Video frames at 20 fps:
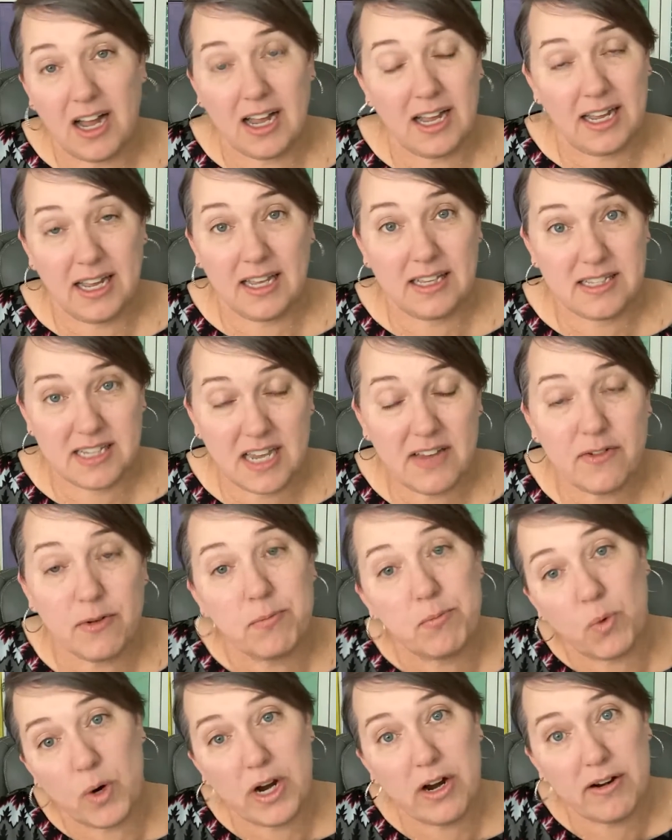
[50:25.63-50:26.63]
It's
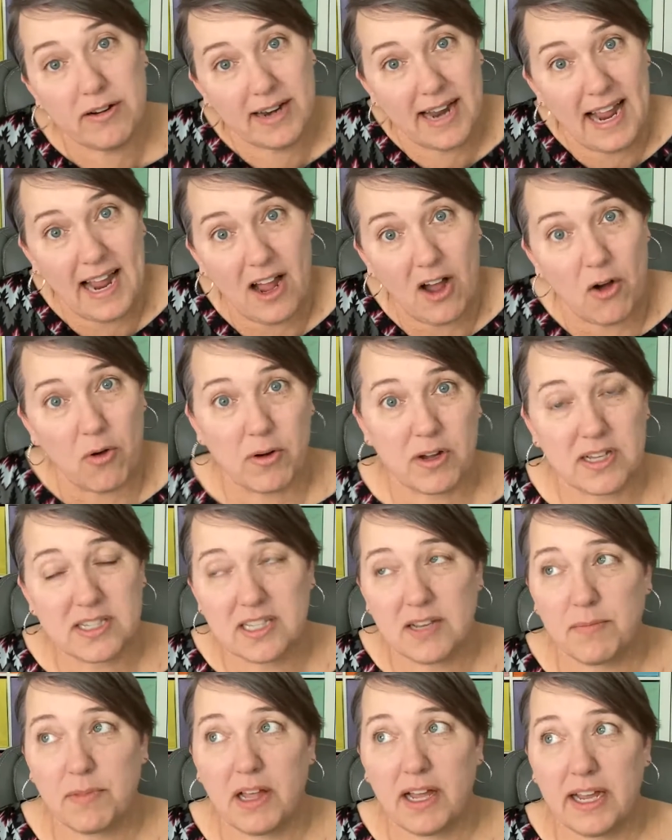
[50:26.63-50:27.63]
even weird now because 'cause
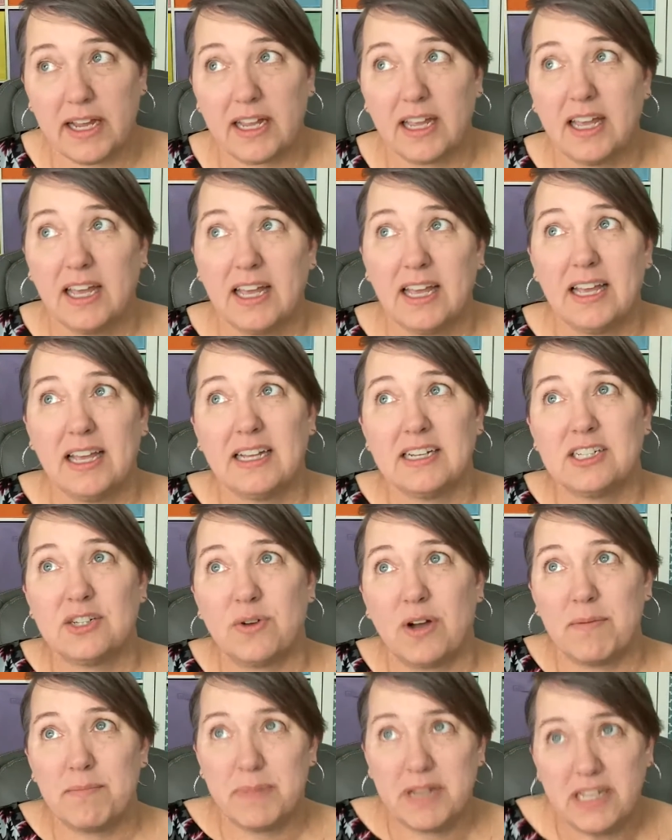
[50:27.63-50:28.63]
I'm like, "Do
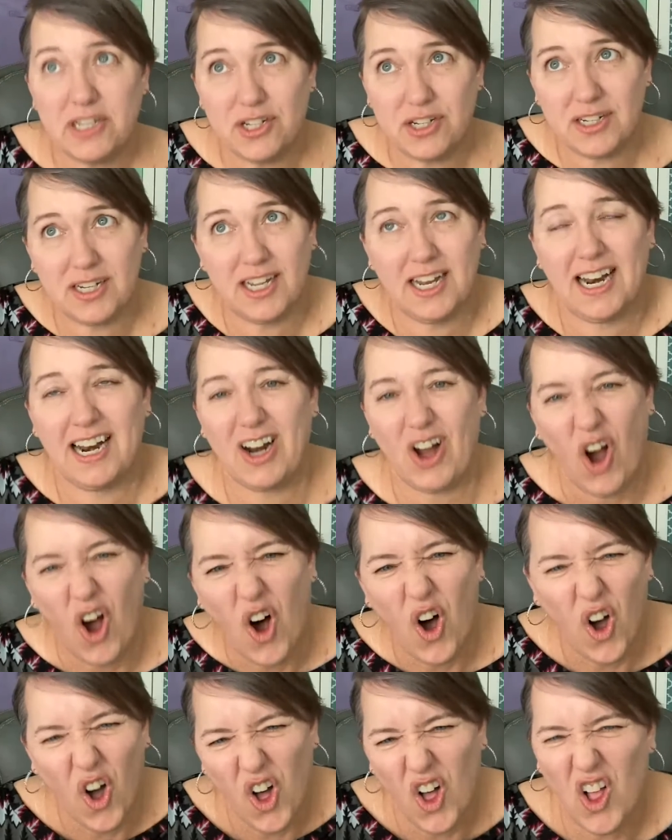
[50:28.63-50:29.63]
I mention it at
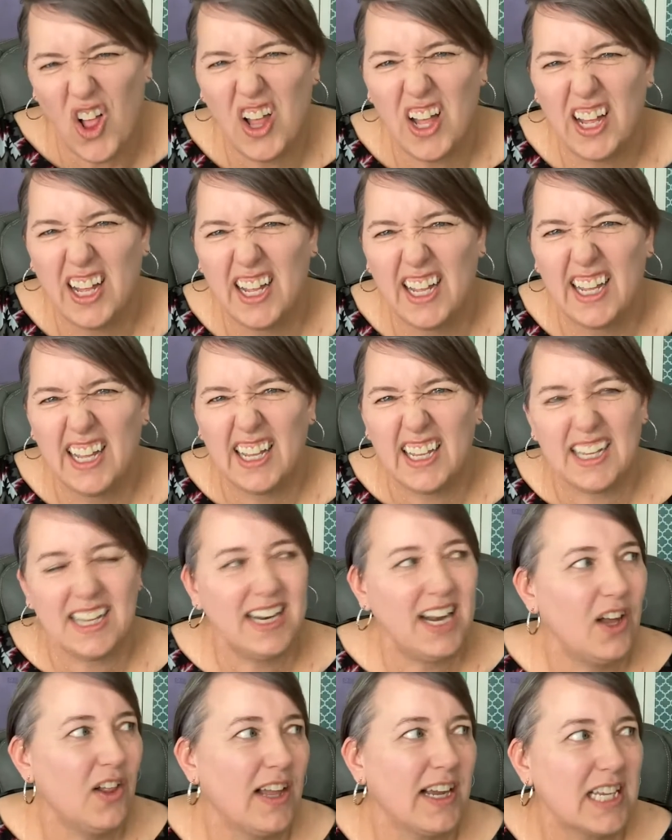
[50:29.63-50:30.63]
all?"
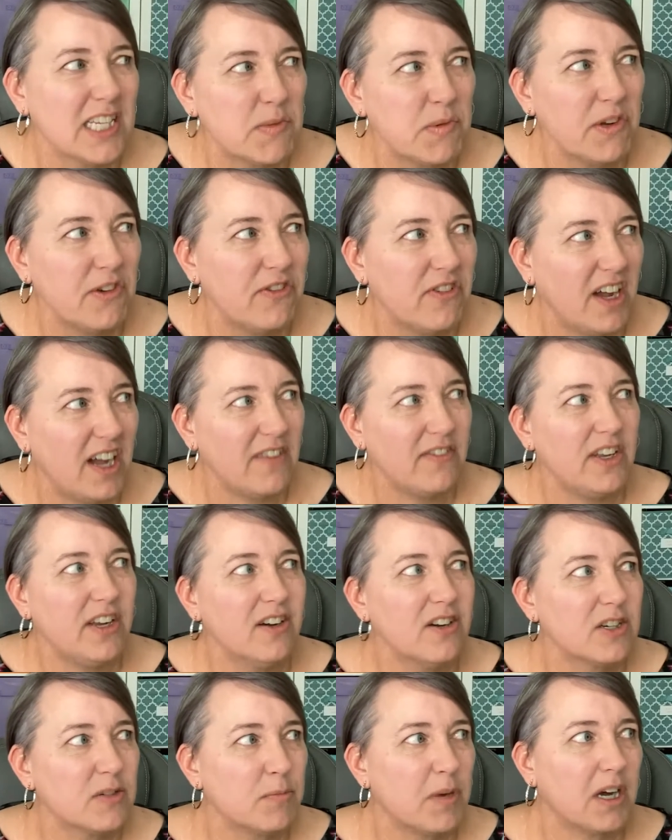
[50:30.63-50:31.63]
Like, it's been 5
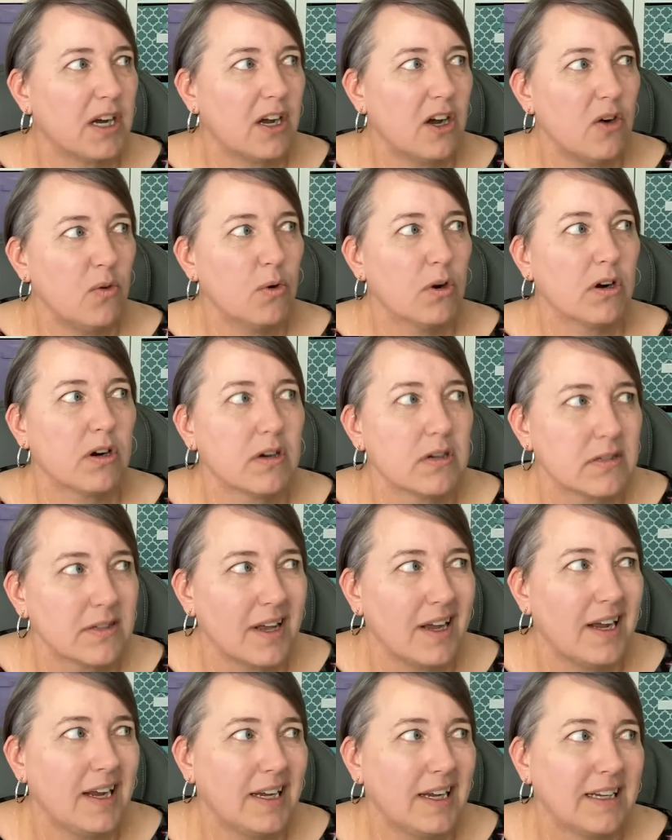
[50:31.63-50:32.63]
years, my coworkers,
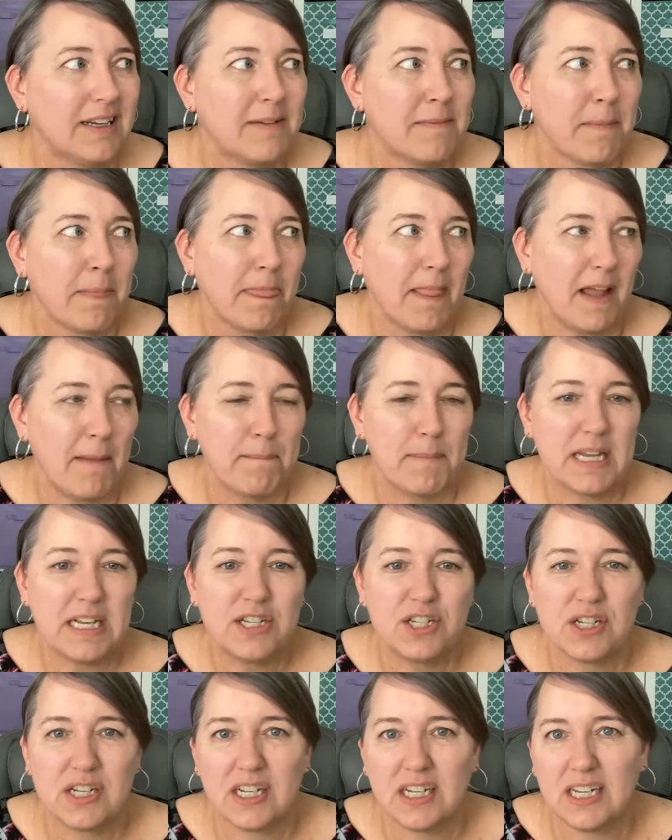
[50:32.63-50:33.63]
like, I
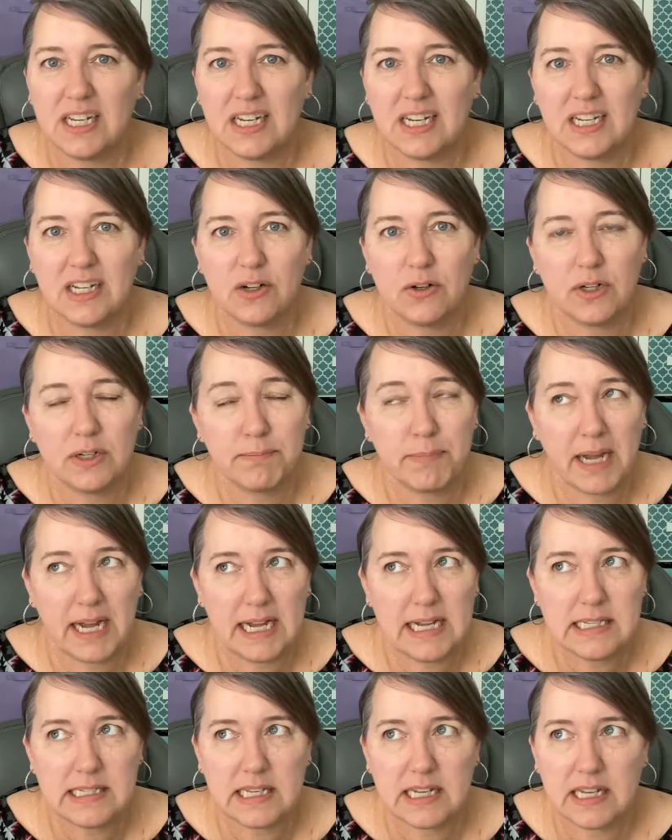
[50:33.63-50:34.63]
mention it, in
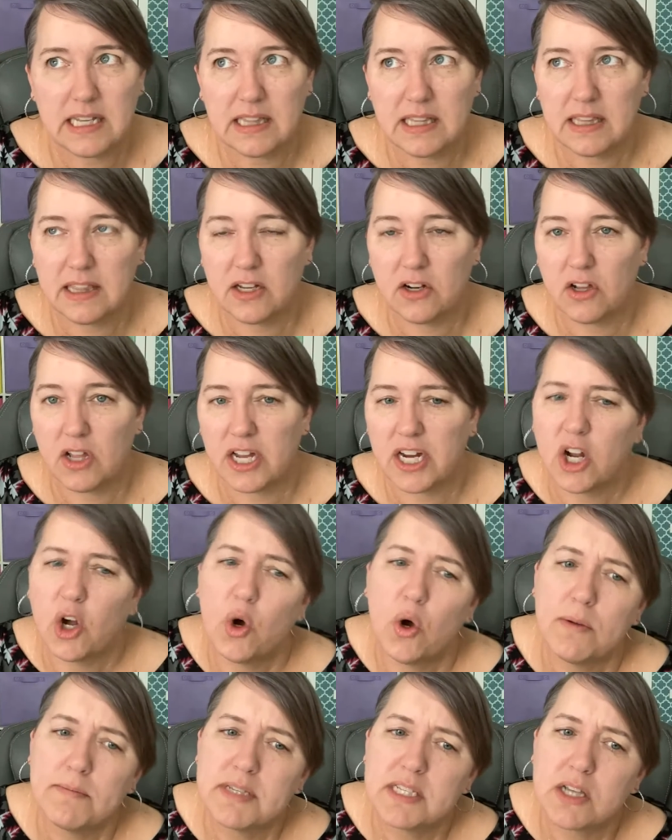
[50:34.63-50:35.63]
passing, and then they're like,
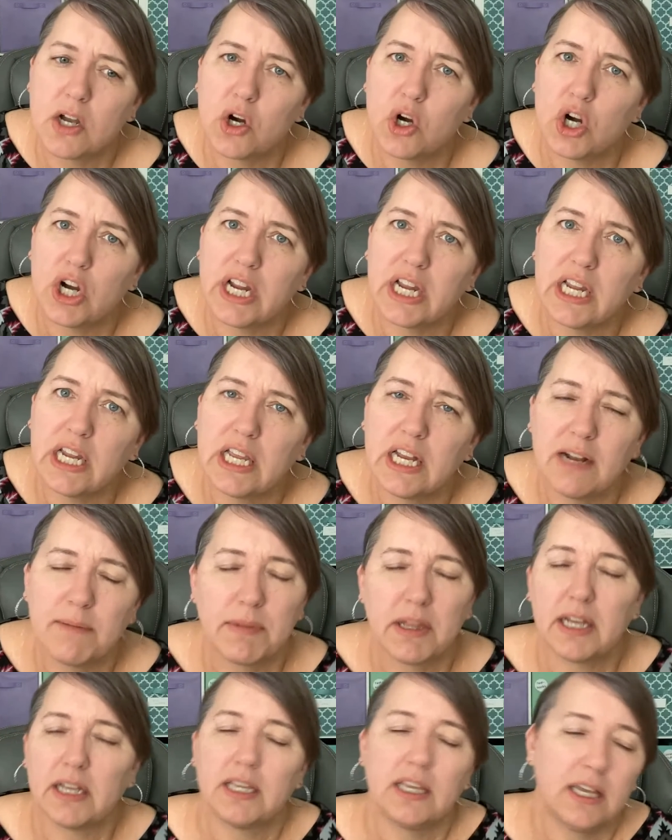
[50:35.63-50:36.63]
"Oh, I'm sorry." And I'm
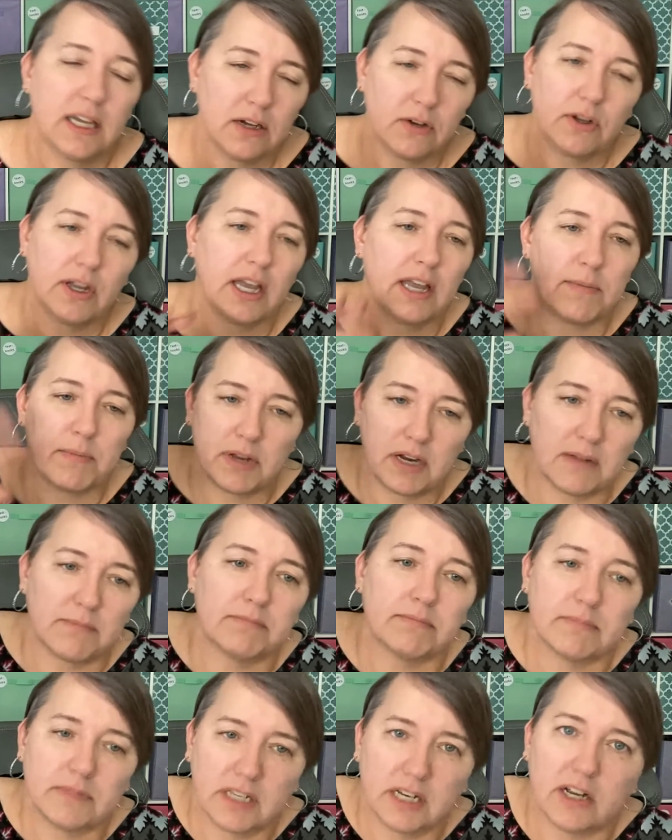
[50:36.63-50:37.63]
like, "Yeah, okay," but
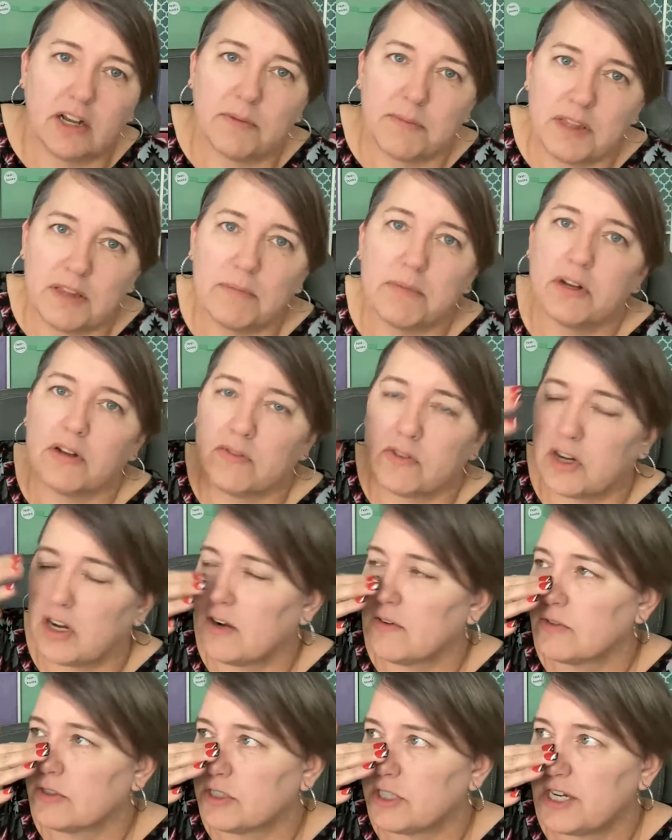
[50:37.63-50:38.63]
I'm in the middle of a
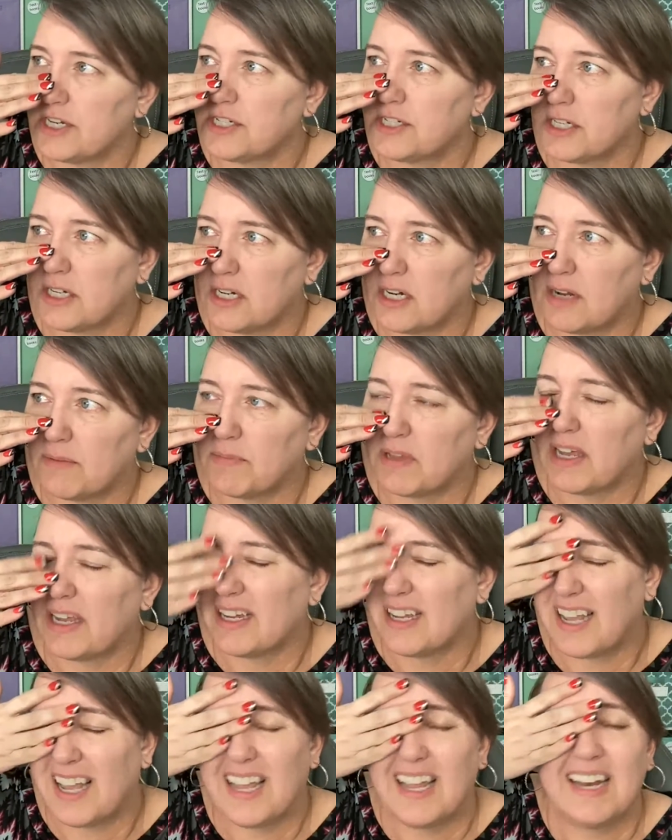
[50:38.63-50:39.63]
conversation, and I'm
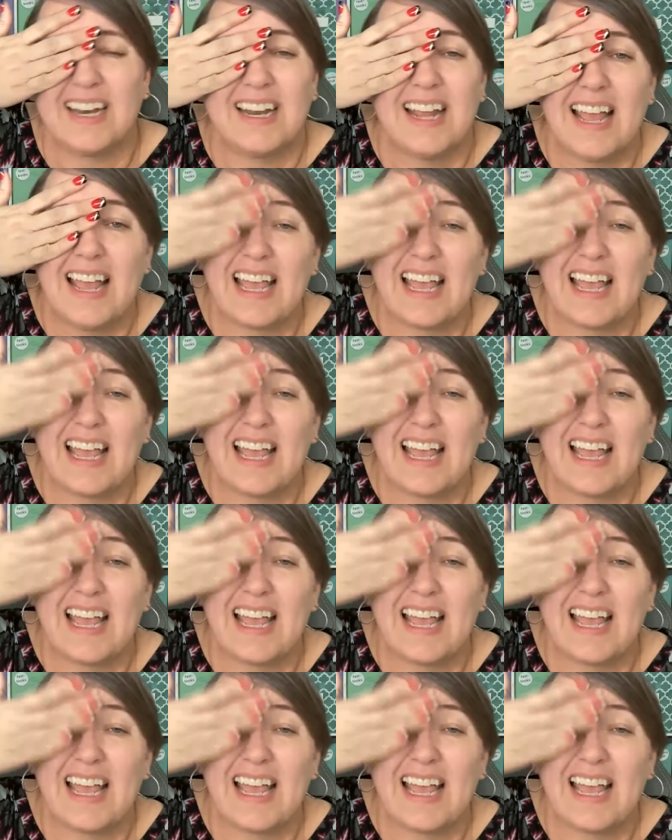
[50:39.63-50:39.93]
like and